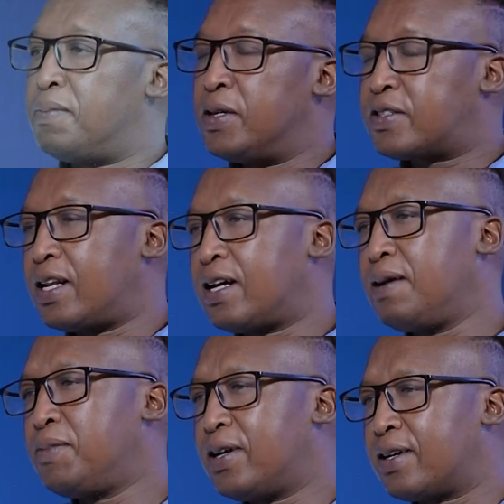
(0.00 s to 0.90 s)
Mr.
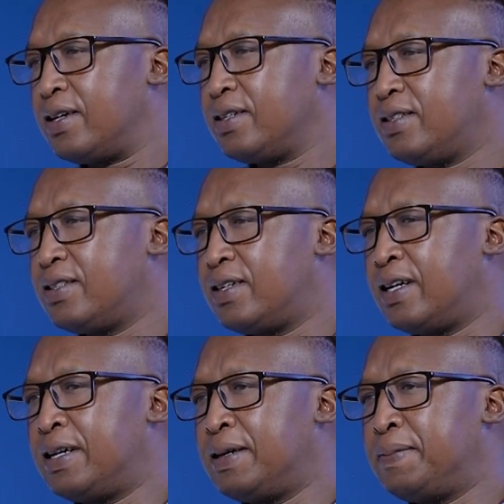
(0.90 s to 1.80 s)
Chaim
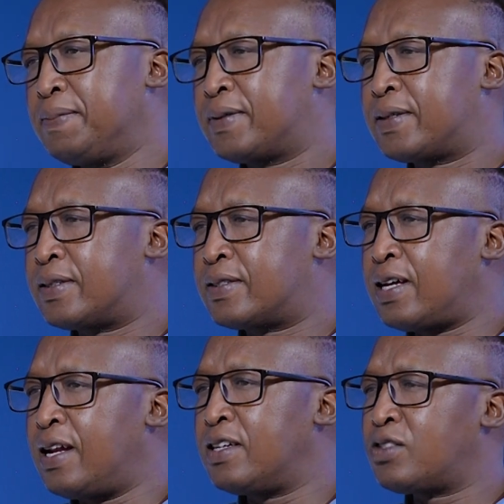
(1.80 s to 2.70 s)
um,
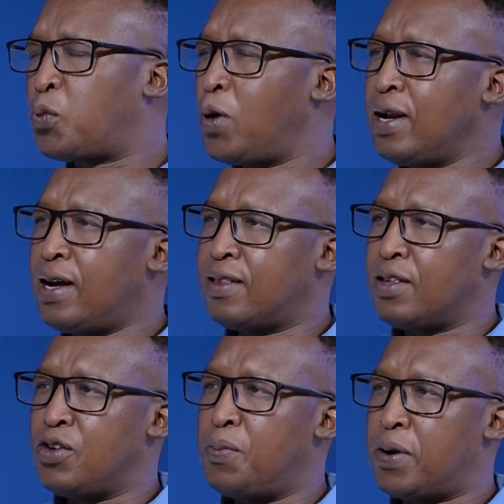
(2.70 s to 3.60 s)
tell us when are the
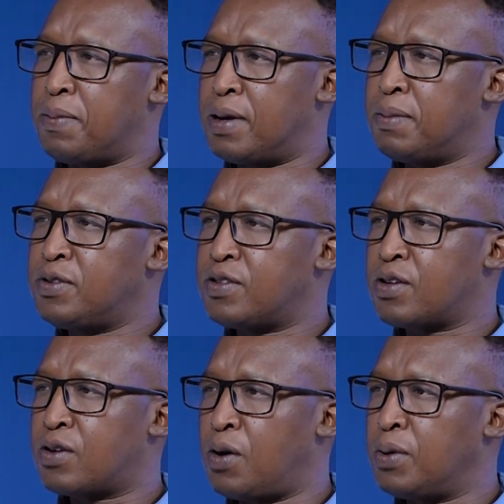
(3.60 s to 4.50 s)
new premiums
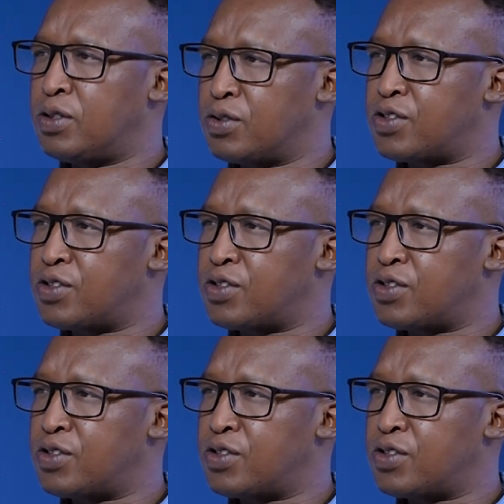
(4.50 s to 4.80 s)
going to